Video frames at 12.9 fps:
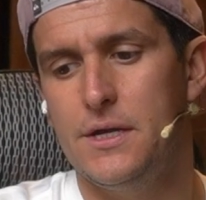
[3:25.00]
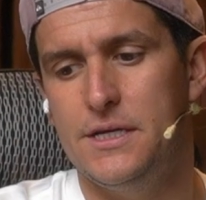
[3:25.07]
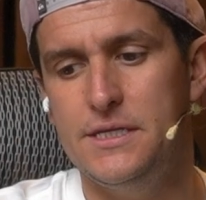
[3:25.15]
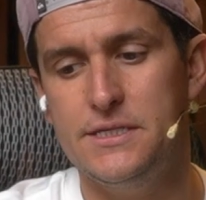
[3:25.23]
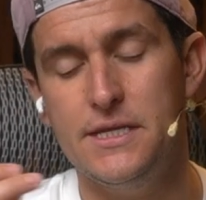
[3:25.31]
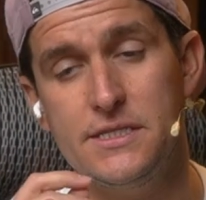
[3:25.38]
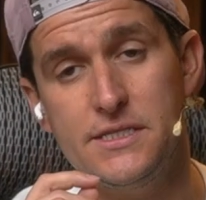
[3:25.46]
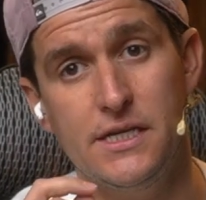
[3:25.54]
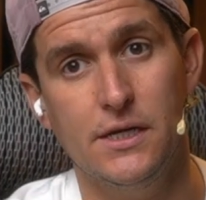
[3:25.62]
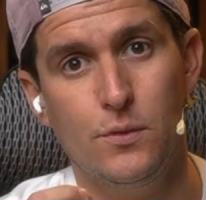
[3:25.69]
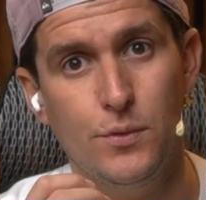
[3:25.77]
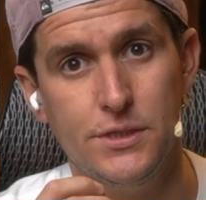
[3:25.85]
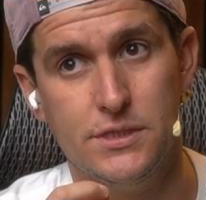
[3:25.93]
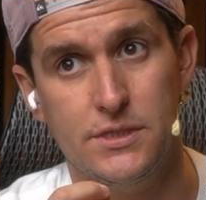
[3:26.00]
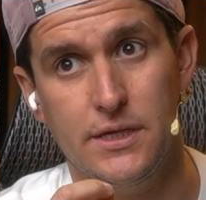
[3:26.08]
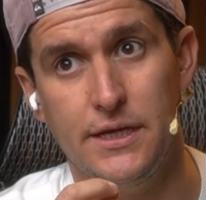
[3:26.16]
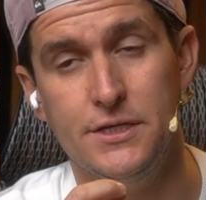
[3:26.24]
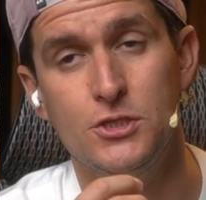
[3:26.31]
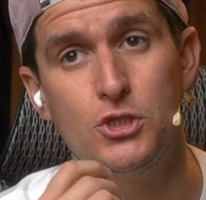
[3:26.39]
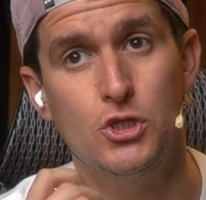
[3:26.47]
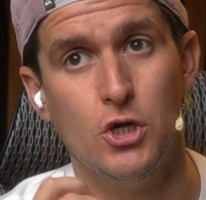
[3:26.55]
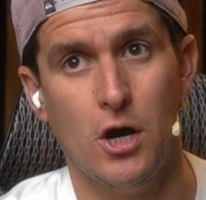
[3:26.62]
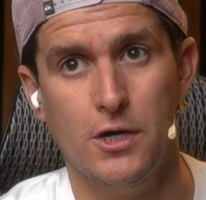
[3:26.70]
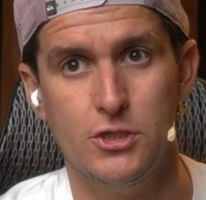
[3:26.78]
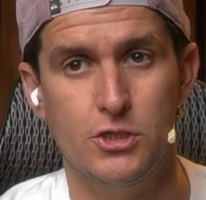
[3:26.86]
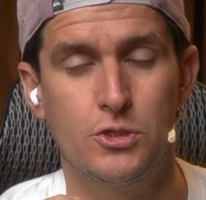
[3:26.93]
is the circuits in
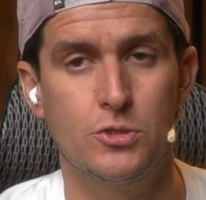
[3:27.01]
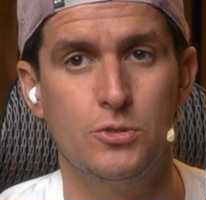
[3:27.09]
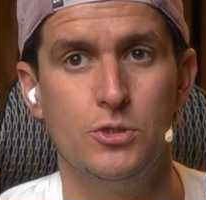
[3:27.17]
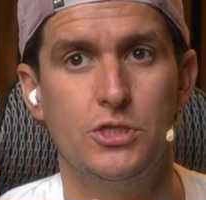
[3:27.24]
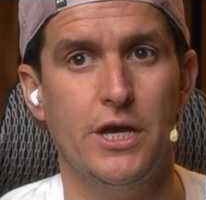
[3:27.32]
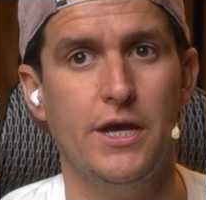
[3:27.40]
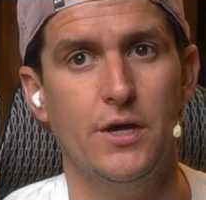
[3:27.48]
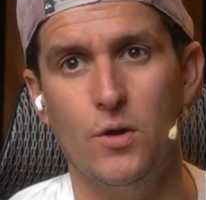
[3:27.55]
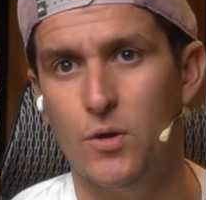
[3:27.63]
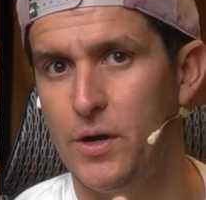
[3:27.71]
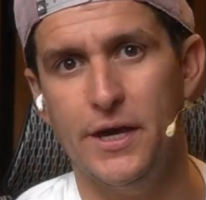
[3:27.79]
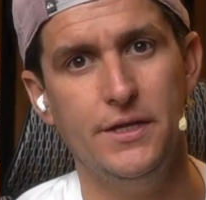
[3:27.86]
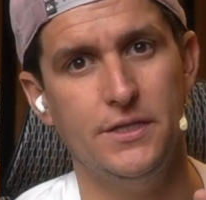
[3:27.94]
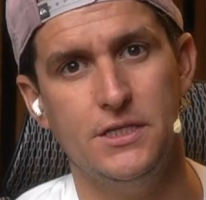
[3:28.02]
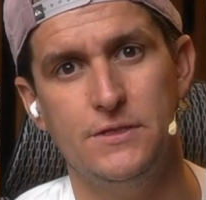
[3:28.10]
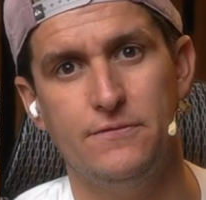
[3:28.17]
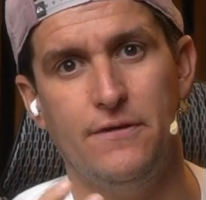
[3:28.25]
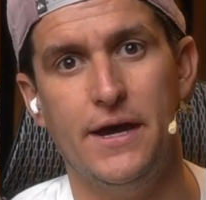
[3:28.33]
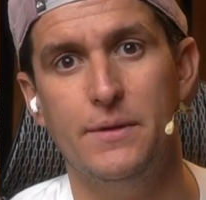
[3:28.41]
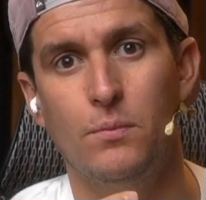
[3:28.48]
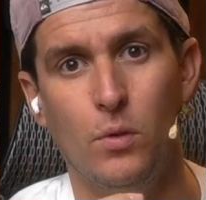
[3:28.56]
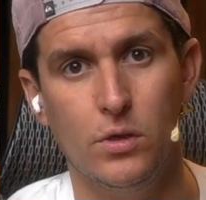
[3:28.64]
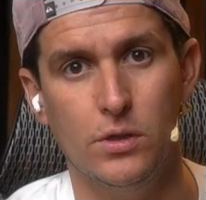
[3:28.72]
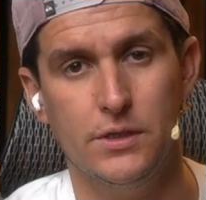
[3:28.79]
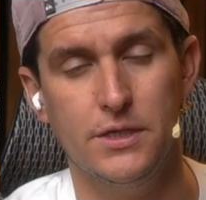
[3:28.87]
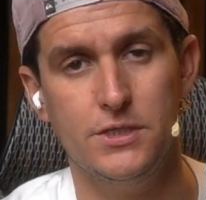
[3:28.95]
charge to say, okay, this 5
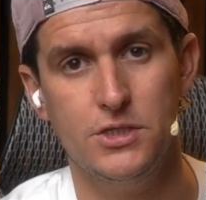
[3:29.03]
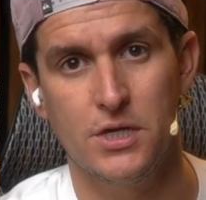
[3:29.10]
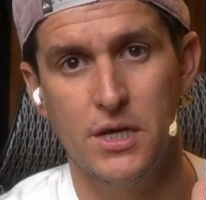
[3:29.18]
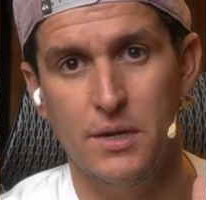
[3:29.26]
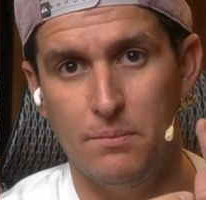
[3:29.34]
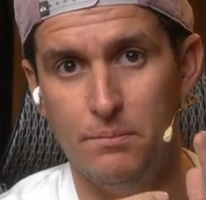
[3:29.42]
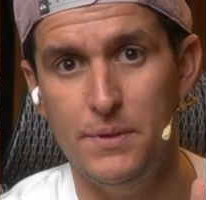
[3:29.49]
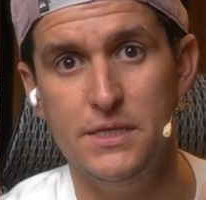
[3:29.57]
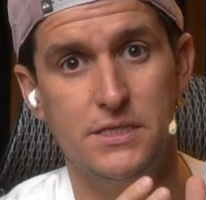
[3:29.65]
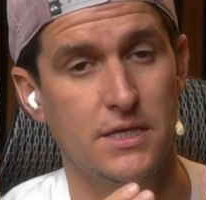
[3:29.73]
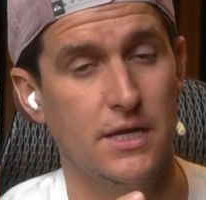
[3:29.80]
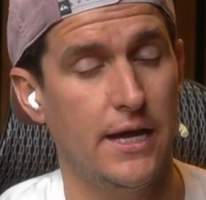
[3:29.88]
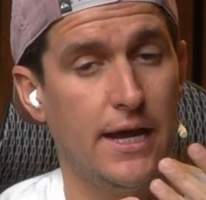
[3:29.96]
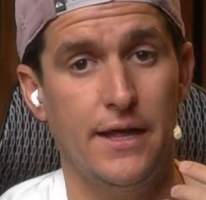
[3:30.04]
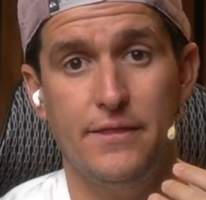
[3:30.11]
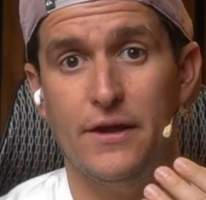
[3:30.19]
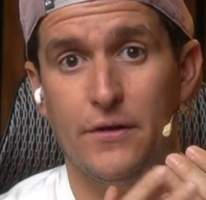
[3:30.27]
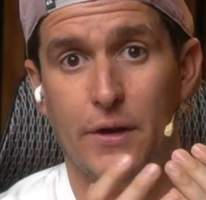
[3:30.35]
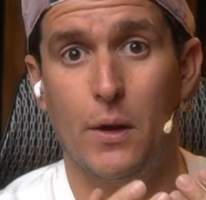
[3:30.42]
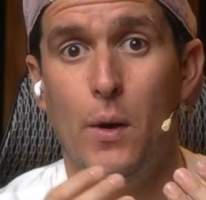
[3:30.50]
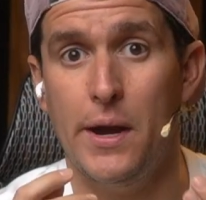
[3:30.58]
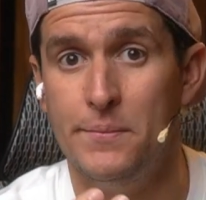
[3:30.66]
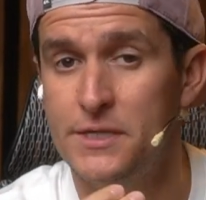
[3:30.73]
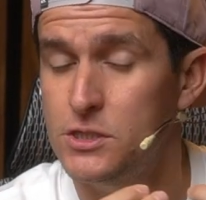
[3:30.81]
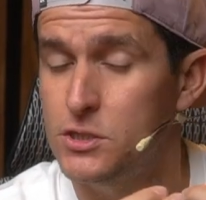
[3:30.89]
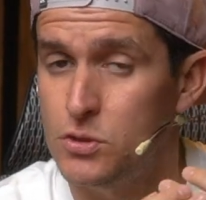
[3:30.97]
voltage meets the
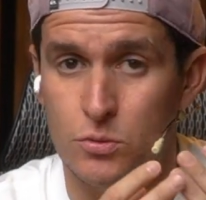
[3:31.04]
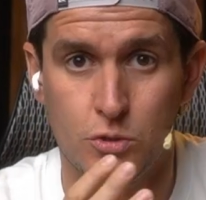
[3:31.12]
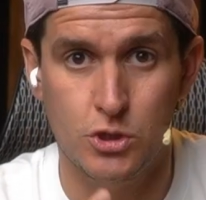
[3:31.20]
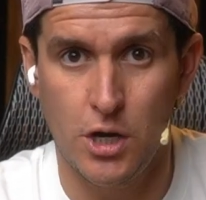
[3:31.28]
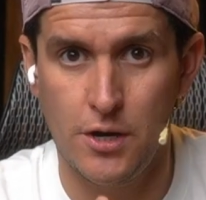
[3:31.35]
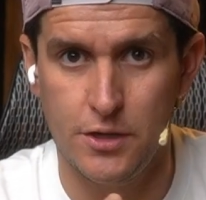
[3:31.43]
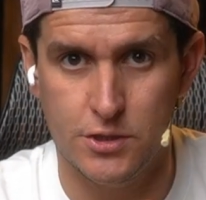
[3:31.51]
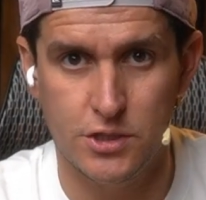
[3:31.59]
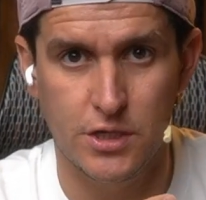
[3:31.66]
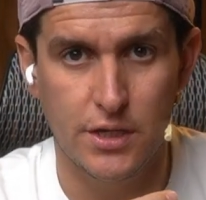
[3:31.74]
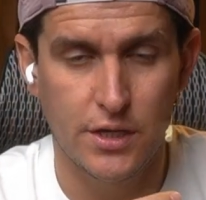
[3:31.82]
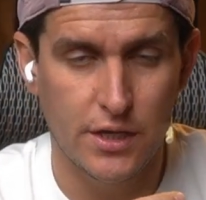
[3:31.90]
requirements to charge.